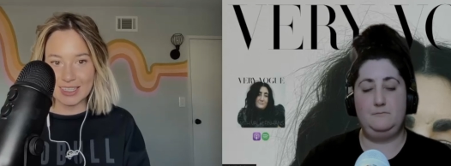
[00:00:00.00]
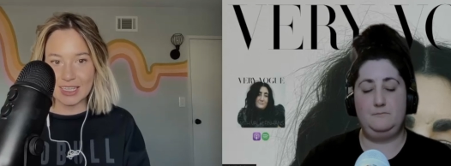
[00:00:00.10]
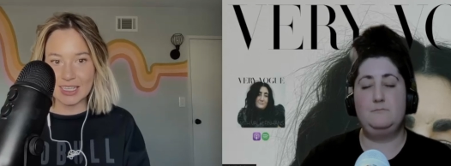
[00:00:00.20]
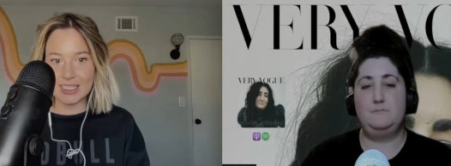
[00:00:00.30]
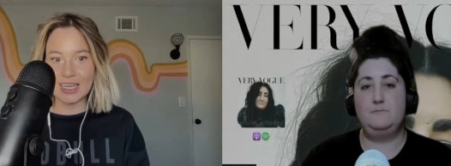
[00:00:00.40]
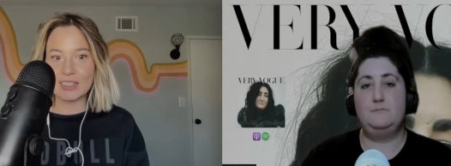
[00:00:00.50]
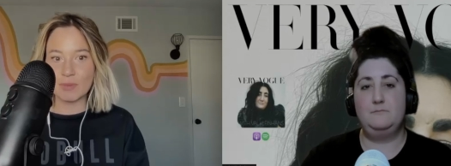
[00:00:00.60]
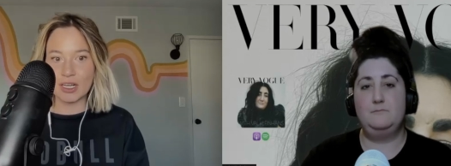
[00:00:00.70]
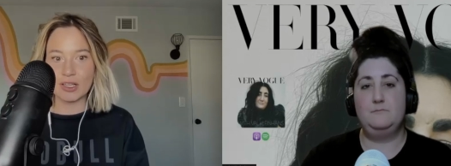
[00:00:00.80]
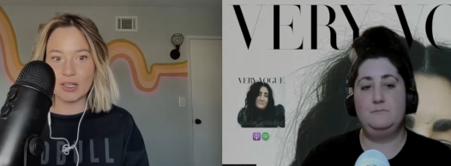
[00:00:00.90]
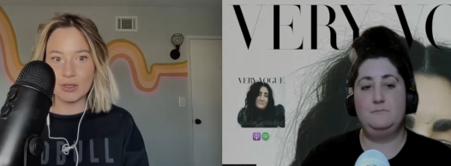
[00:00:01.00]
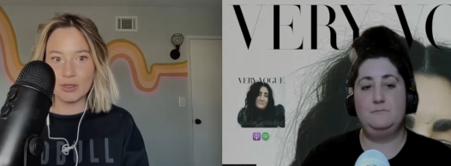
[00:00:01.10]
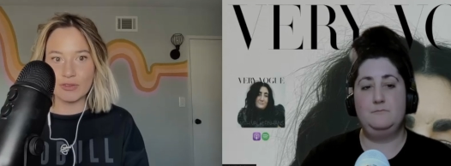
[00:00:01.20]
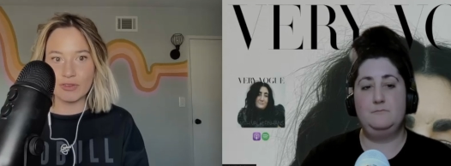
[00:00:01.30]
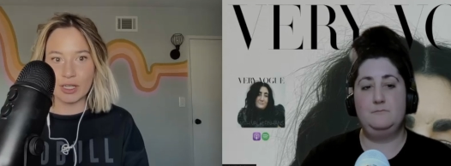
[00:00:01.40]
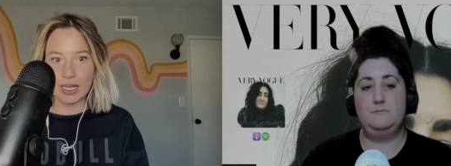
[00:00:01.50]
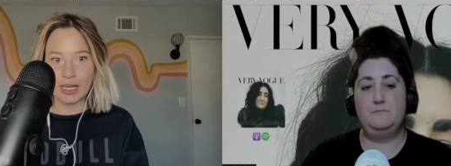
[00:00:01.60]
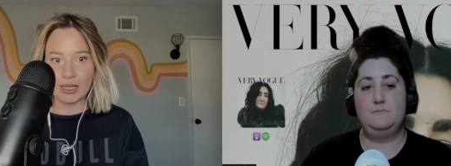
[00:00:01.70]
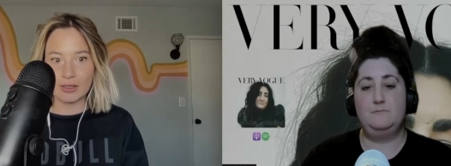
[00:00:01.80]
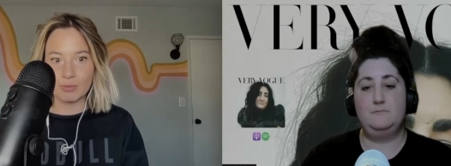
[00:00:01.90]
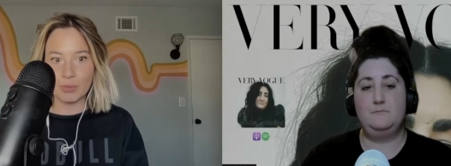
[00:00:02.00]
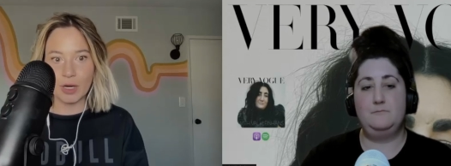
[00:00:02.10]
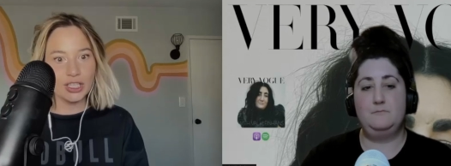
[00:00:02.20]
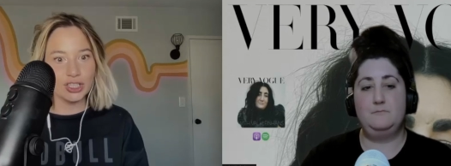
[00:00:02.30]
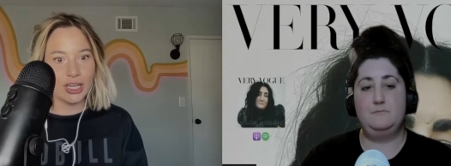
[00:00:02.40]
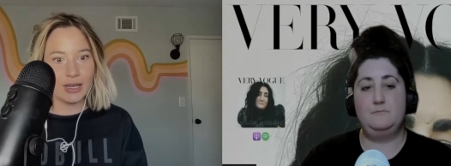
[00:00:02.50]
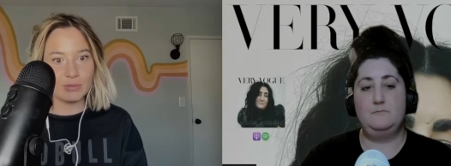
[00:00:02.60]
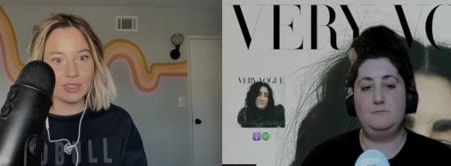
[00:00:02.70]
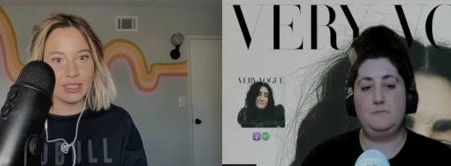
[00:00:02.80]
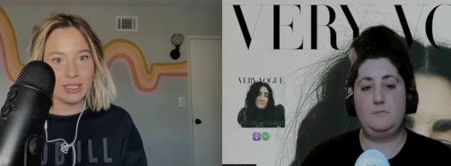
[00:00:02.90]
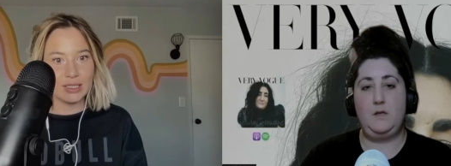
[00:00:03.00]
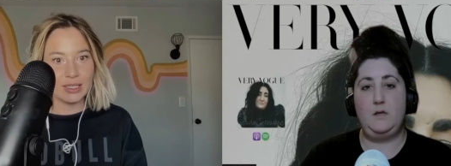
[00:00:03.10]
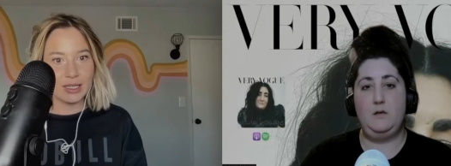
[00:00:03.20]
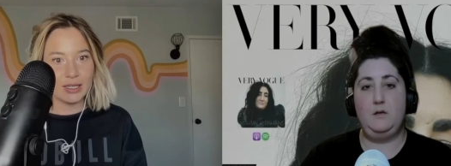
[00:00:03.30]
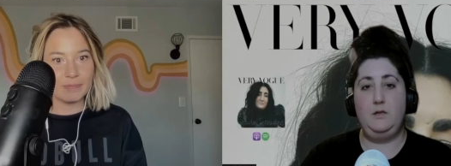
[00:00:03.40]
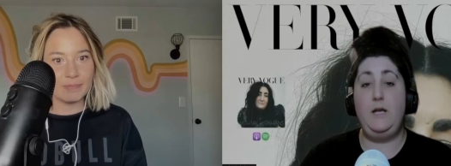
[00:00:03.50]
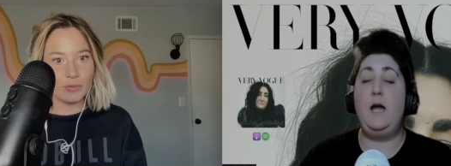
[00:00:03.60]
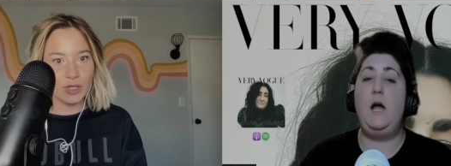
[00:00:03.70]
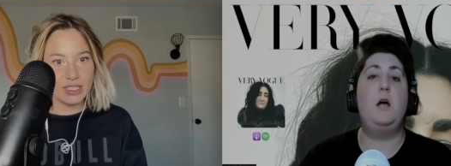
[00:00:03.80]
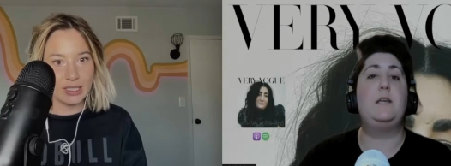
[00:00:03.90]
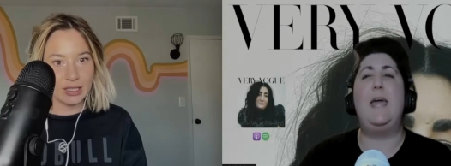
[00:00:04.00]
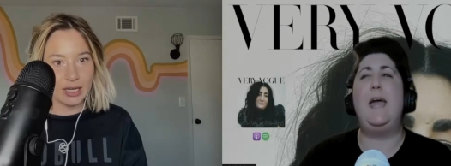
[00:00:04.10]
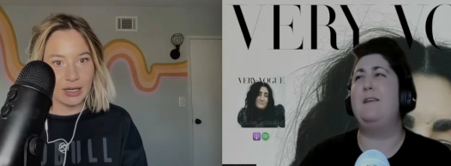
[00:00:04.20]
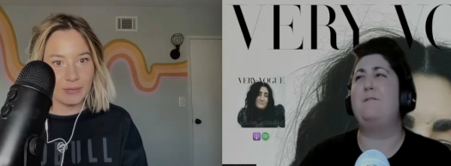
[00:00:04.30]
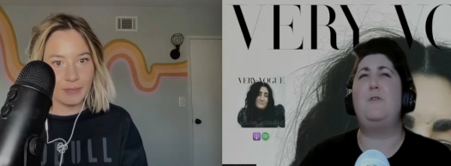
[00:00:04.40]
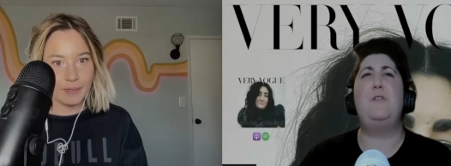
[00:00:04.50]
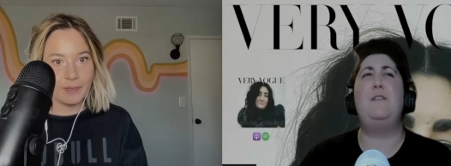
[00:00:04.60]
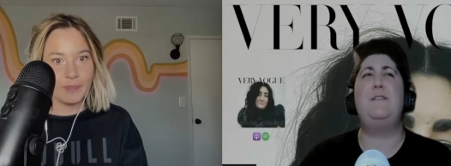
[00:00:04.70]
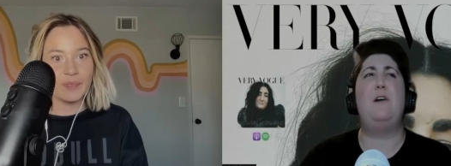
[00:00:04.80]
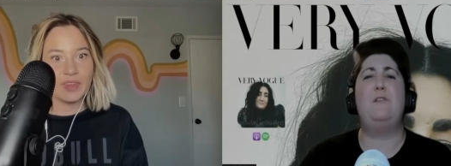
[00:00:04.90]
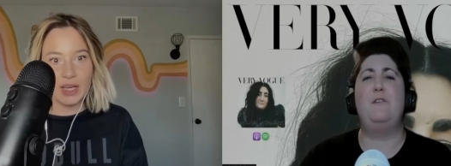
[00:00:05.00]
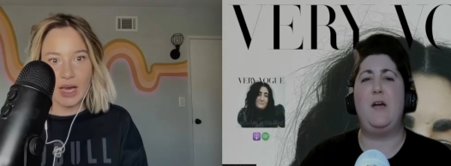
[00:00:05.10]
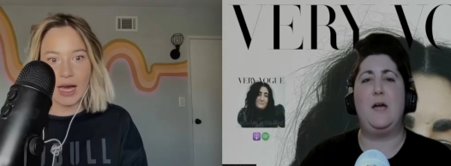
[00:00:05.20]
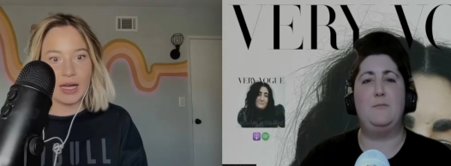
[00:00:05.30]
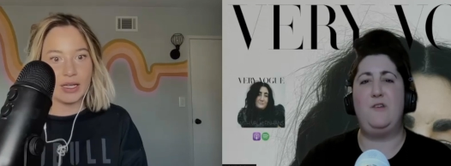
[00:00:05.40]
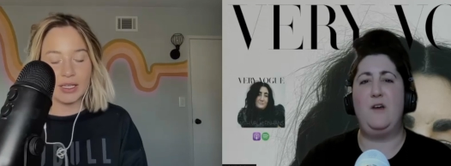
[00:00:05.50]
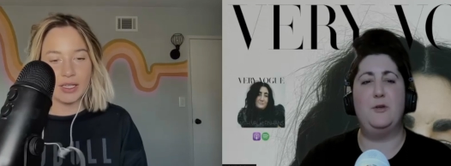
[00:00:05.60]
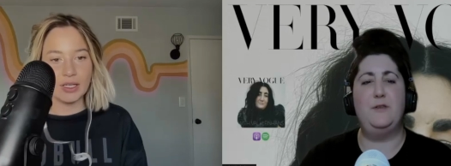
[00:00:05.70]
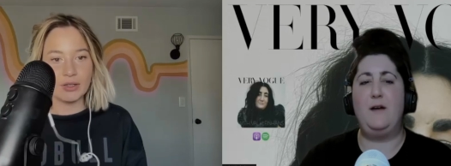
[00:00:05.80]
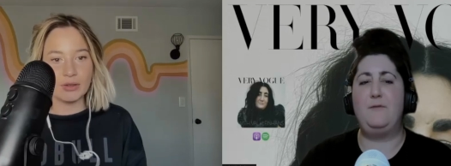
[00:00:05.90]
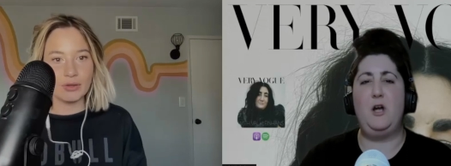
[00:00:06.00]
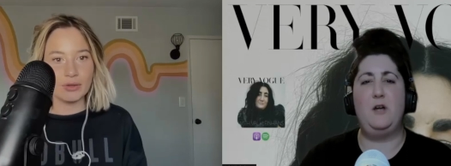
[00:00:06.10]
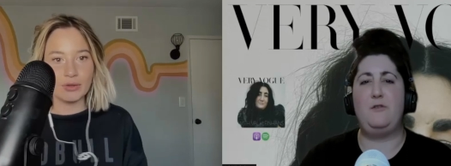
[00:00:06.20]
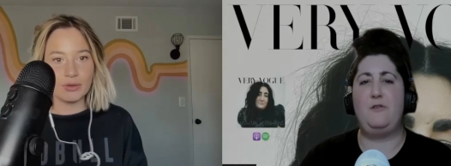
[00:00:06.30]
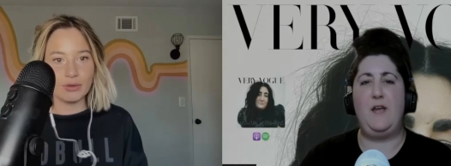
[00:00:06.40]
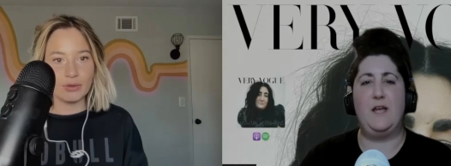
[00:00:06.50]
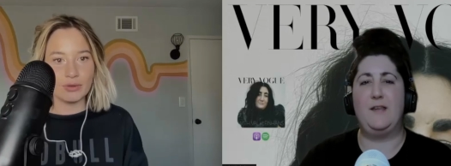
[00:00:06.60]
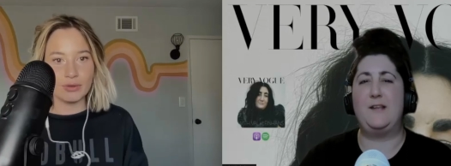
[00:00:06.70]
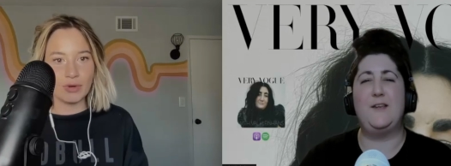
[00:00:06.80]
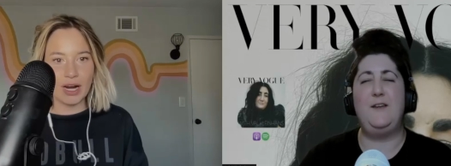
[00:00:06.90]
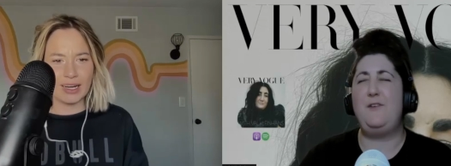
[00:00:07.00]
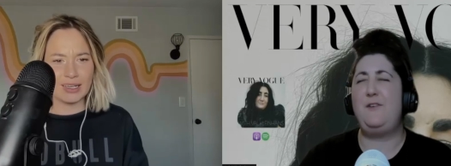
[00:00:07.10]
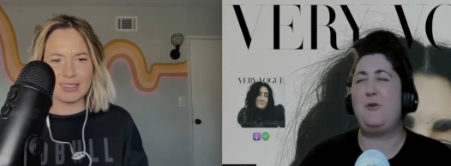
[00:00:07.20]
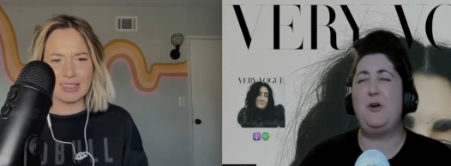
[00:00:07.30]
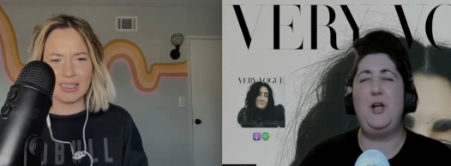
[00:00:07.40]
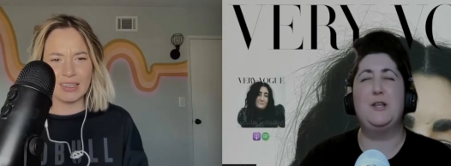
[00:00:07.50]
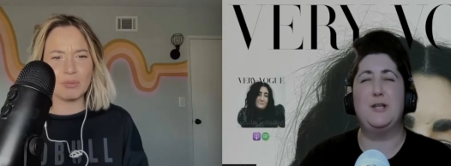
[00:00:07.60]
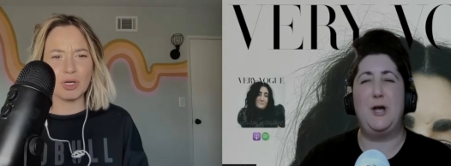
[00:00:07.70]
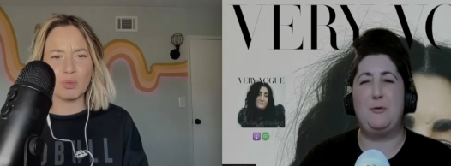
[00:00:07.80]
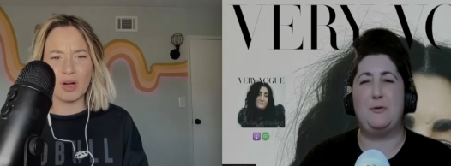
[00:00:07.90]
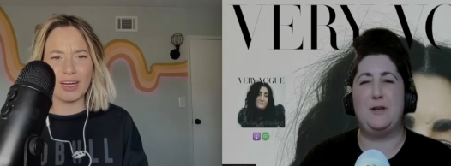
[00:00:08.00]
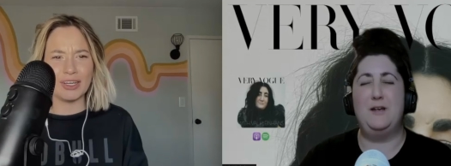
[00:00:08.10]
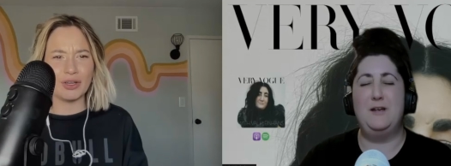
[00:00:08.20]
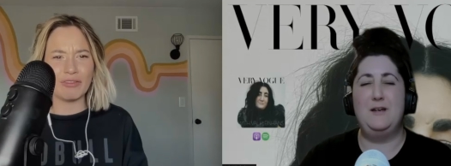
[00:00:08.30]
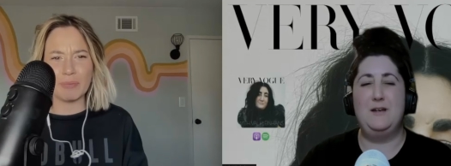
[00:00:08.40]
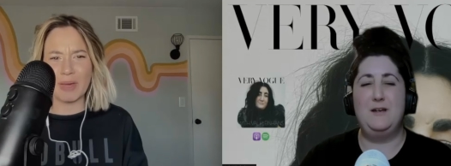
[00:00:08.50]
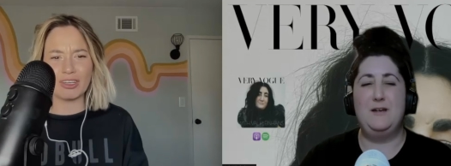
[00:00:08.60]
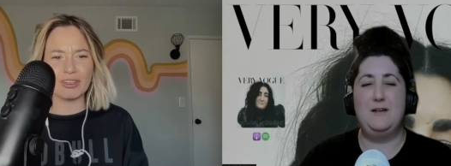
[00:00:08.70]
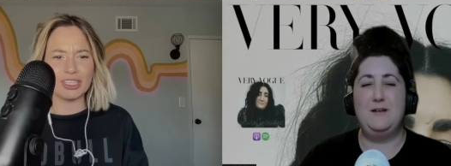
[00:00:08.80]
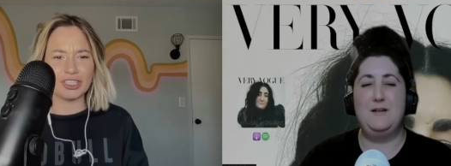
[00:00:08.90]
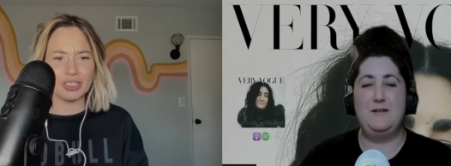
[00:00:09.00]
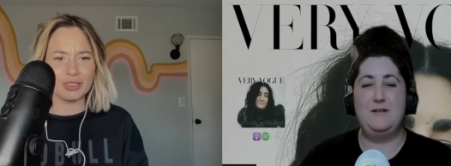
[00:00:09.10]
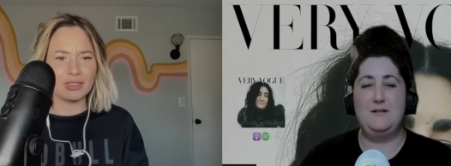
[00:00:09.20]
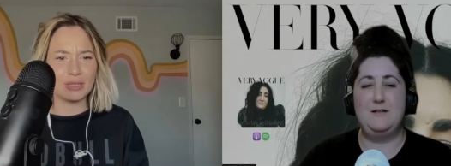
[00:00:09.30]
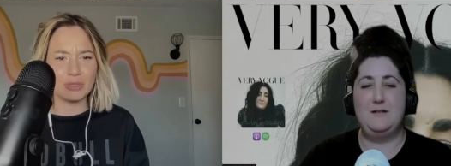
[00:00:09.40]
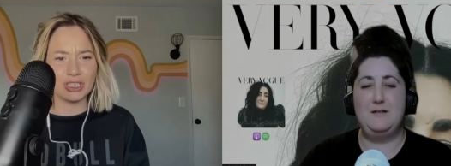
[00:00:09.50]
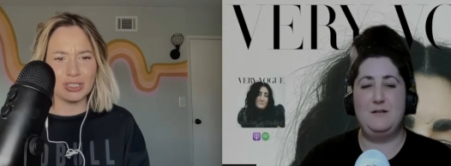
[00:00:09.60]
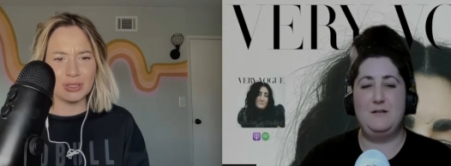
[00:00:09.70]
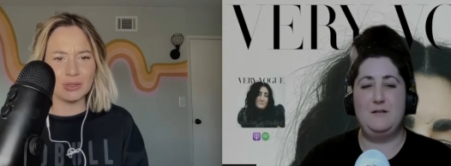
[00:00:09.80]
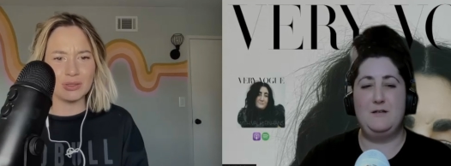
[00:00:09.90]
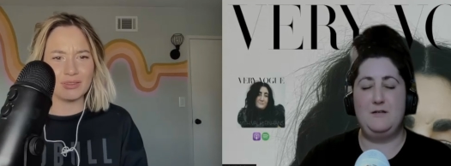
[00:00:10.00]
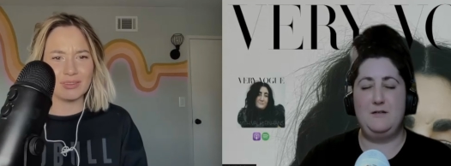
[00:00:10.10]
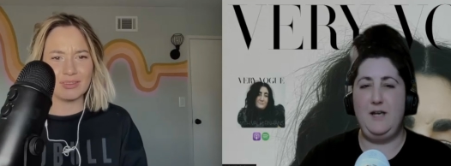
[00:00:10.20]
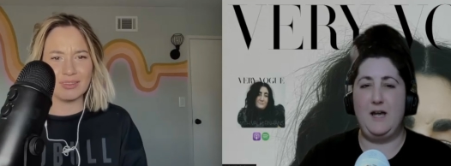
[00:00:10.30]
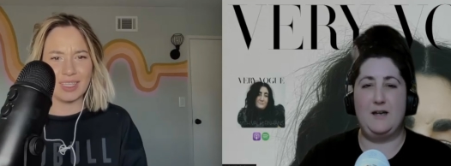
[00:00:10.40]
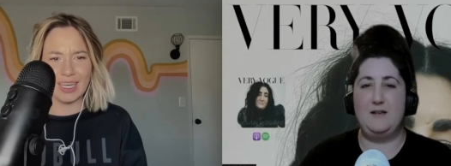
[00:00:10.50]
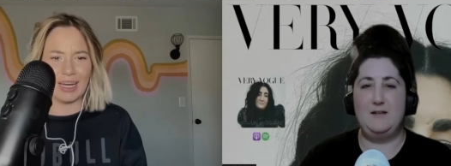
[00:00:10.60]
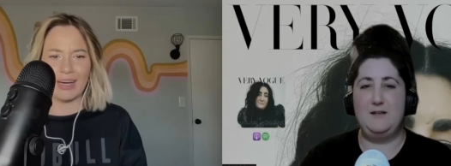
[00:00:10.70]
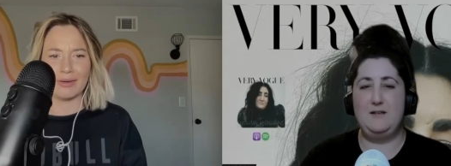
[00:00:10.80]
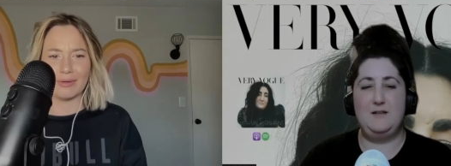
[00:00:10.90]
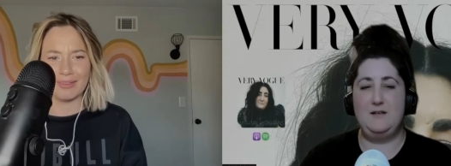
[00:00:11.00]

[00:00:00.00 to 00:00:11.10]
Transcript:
Speaker 1: is, has been in the news for getting body shamed. Um, yeah, again for the thousandth
Speaker 2: yeah. time, which I will never understand. Like, right, and it's like number alone.
Speaker 1: one, you have a medical issue. Number two, yeah get out